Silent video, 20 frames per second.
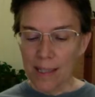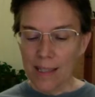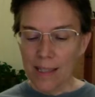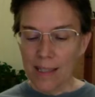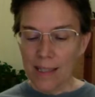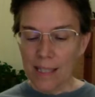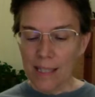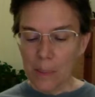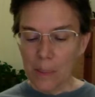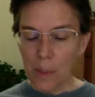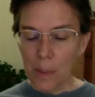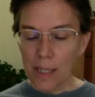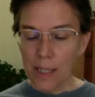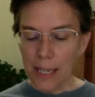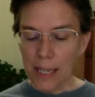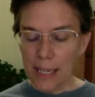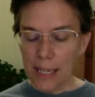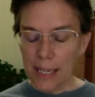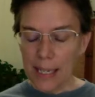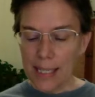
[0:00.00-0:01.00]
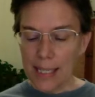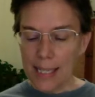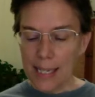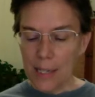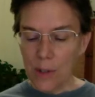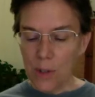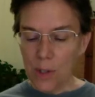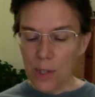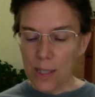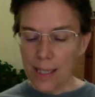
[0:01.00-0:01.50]
Someone can
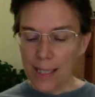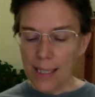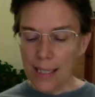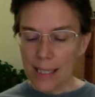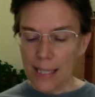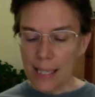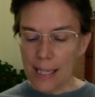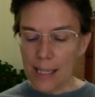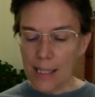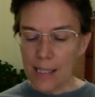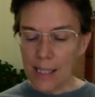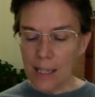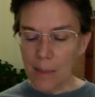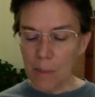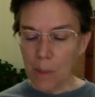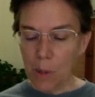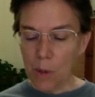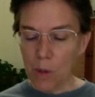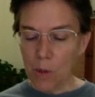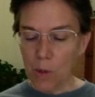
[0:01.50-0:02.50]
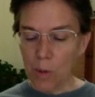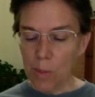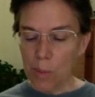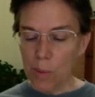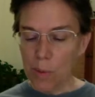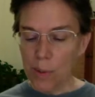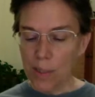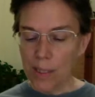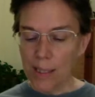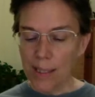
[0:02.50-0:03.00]
intentionally send emotional
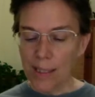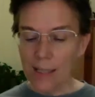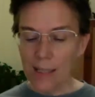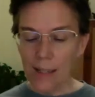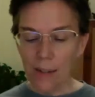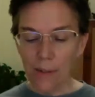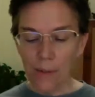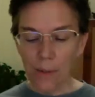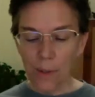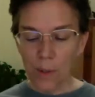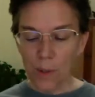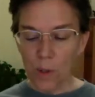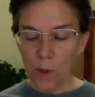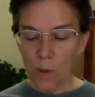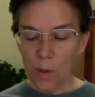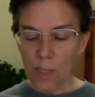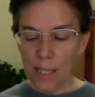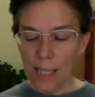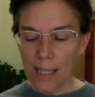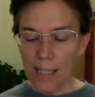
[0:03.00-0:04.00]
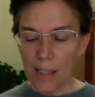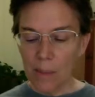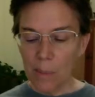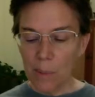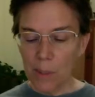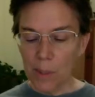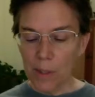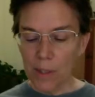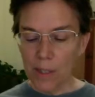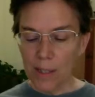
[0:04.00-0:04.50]
poison, and if you don't take it
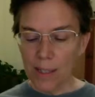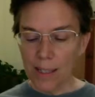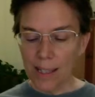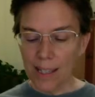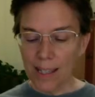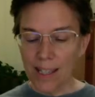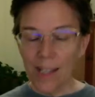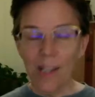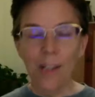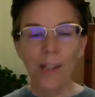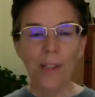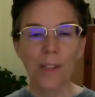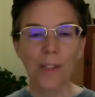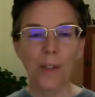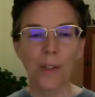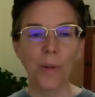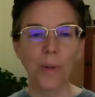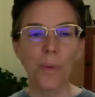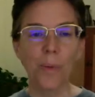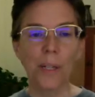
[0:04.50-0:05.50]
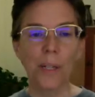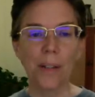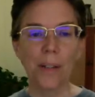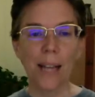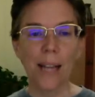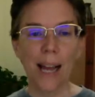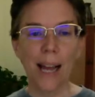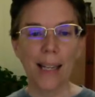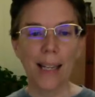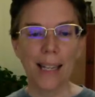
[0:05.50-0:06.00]
personally, you will
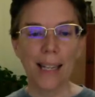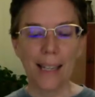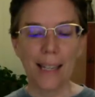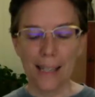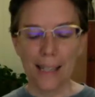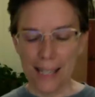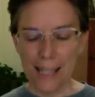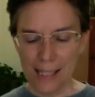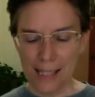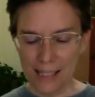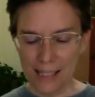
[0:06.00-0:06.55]
not eat it.